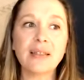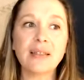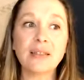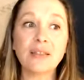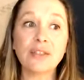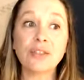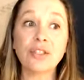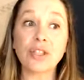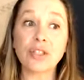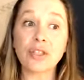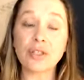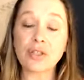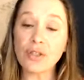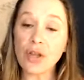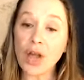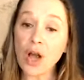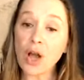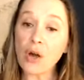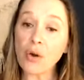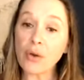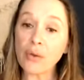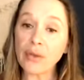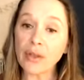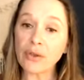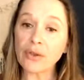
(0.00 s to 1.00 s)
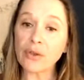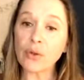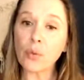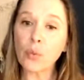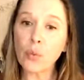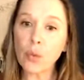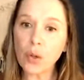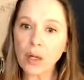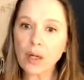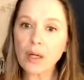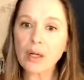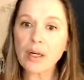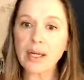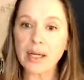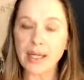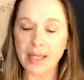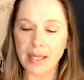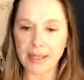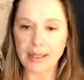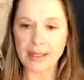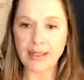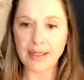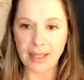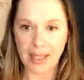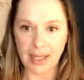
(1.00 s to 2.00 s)
just know that the work
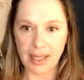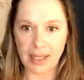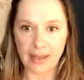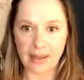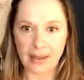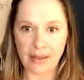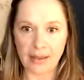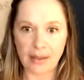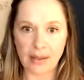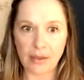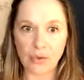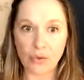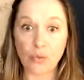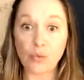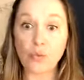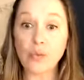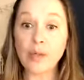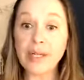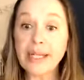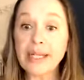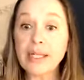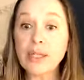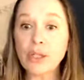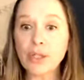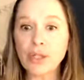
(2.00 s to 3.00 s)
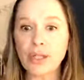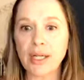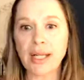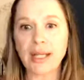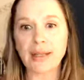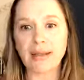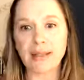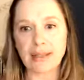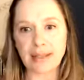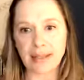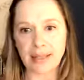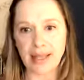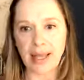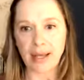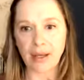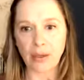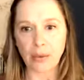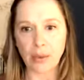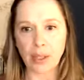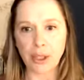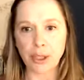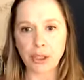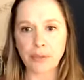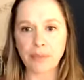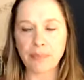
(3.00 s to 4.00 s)
is in relearning this
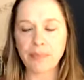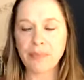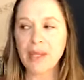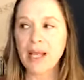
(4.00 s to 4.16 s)
language.